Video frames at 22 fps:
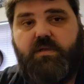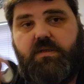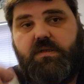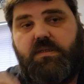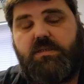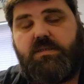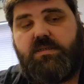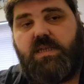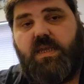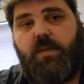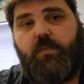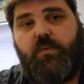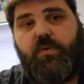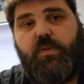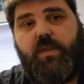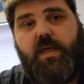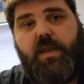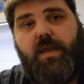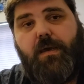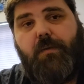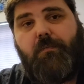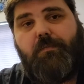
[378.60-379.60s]
let's tape all
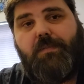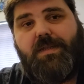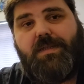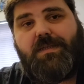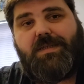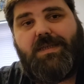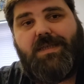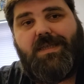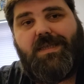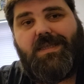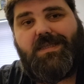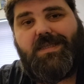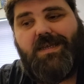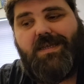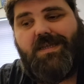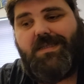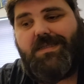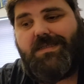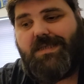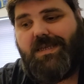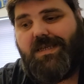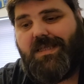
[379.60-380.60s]
that up, let's get that done,
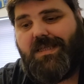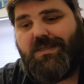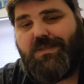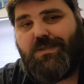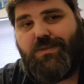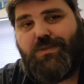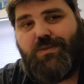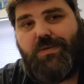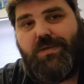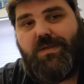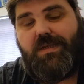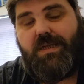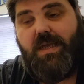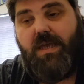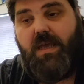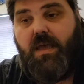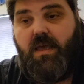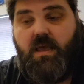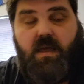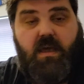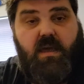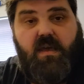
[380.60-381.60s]
let's get that sorted.
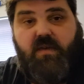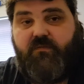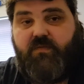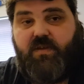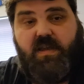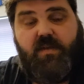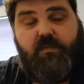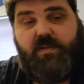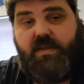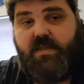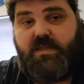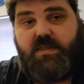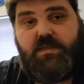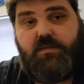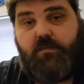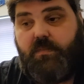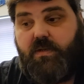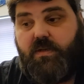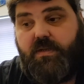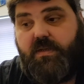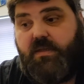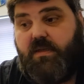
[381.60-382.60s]
If light bleed doesn't
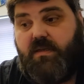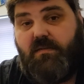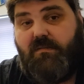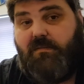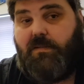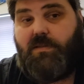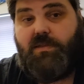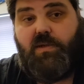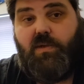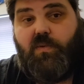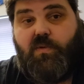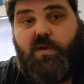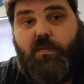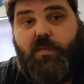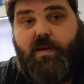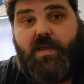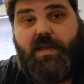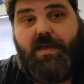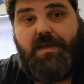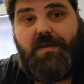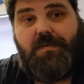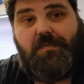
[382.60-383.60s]
bother you, don't worry about
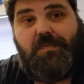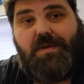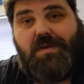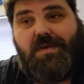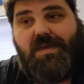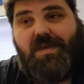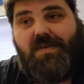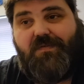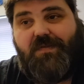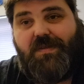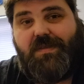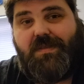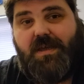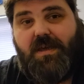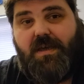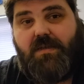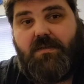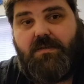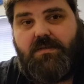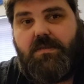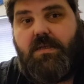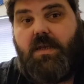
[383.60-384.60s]
it. But if it
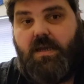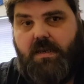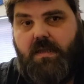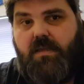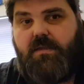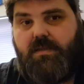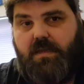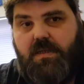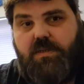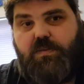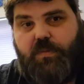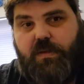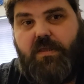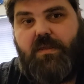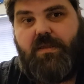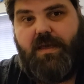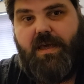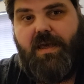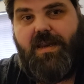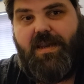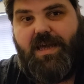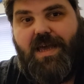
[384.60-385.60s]
does, and it does bother
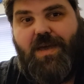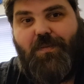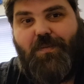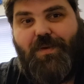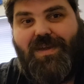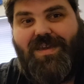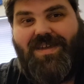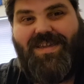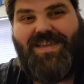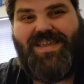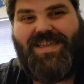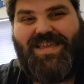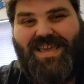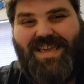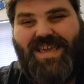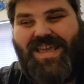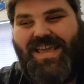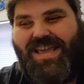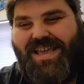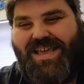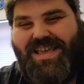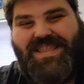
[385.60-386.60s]
the hell out of me,
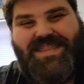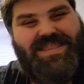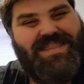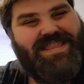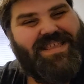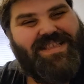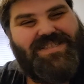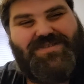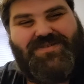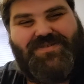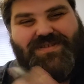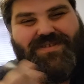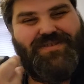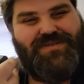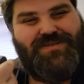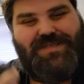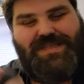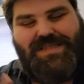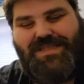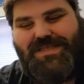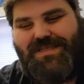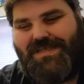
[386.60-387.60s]
that's why I use
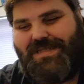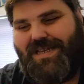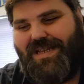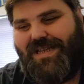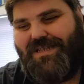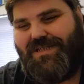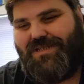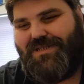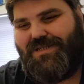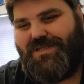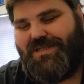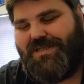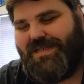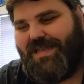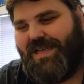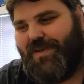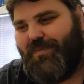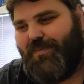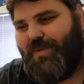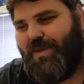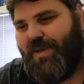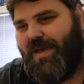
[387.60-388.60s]
the insulation
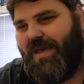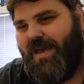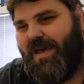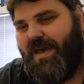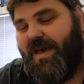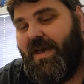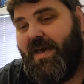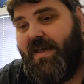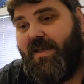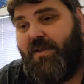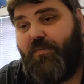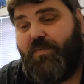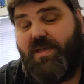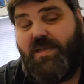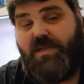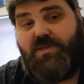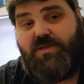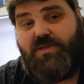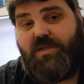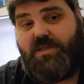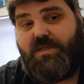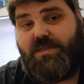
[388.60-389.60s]
tape. It'll be
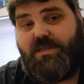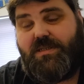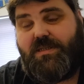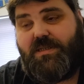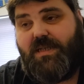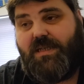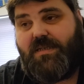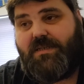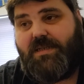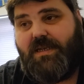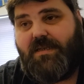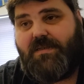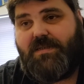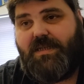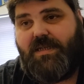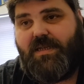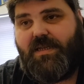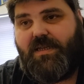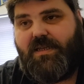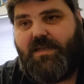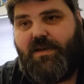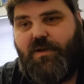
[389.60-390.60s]
interesting to see how
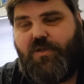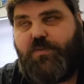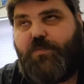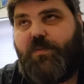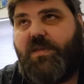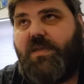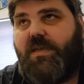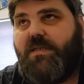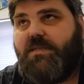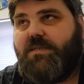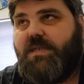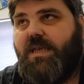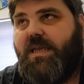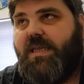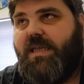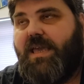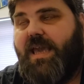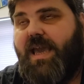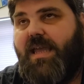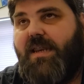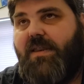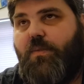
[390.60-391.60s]
Titanic goes, because
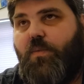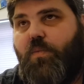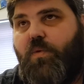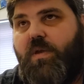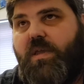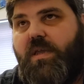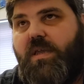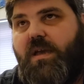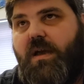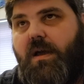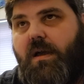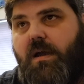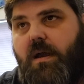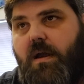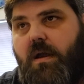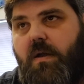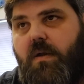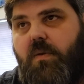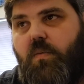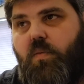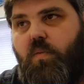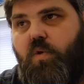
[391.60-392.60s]
again, we
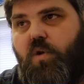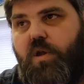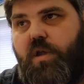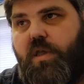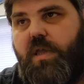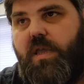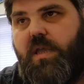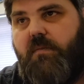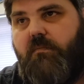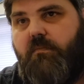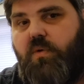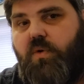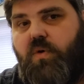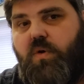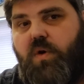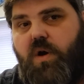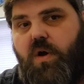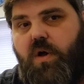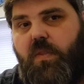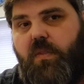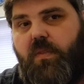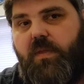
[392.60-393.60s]
are working more
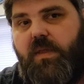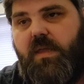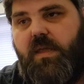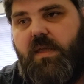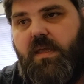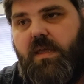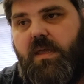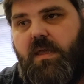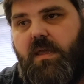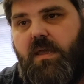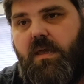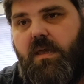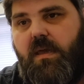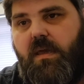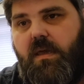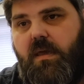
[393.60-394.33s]
on